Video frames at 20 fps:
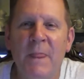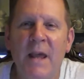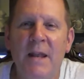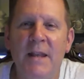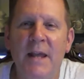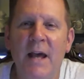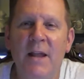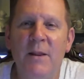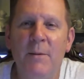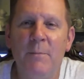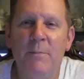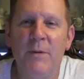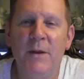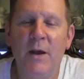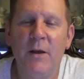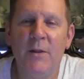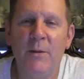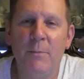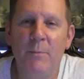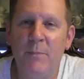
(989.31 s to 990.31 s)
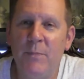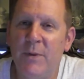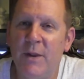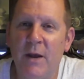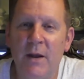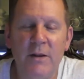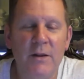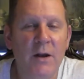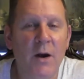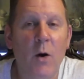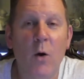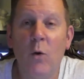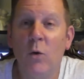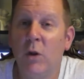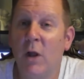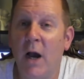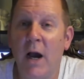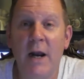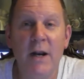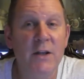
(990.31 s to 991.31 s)
Now, the, you know, the, the, the
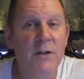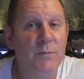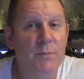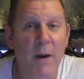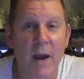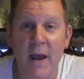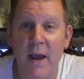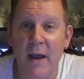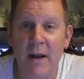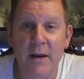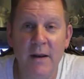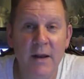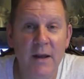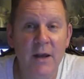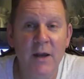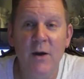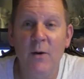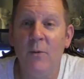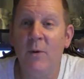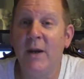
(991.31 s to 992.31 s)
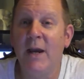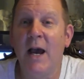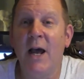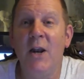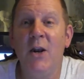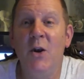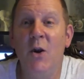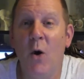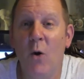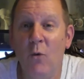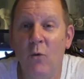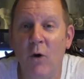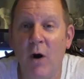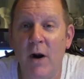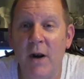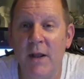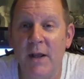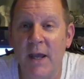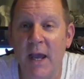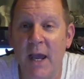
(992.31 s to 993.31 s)
O-line is bad. We got no
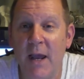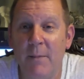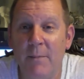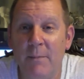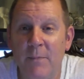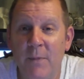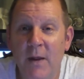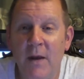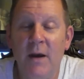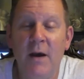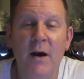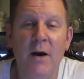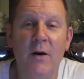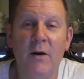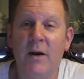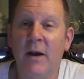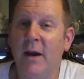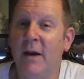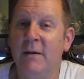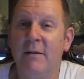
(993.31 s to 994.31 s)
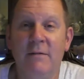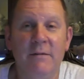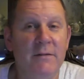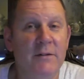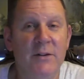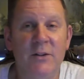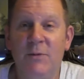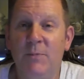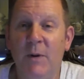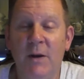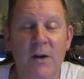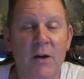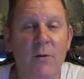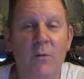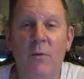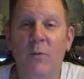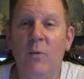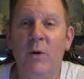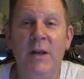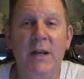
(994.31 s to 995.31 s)
running game, okay, to speak of
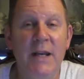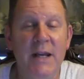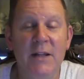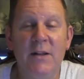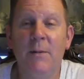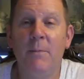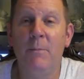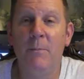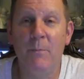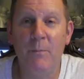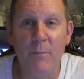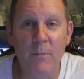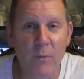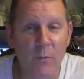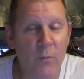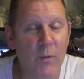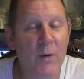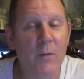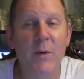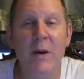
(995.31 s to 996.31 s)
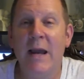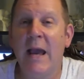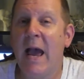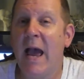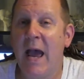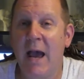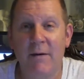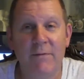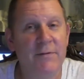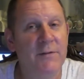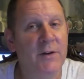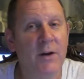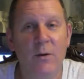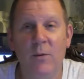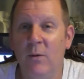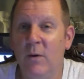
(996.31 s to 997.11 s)
it. We need to, we, we have to.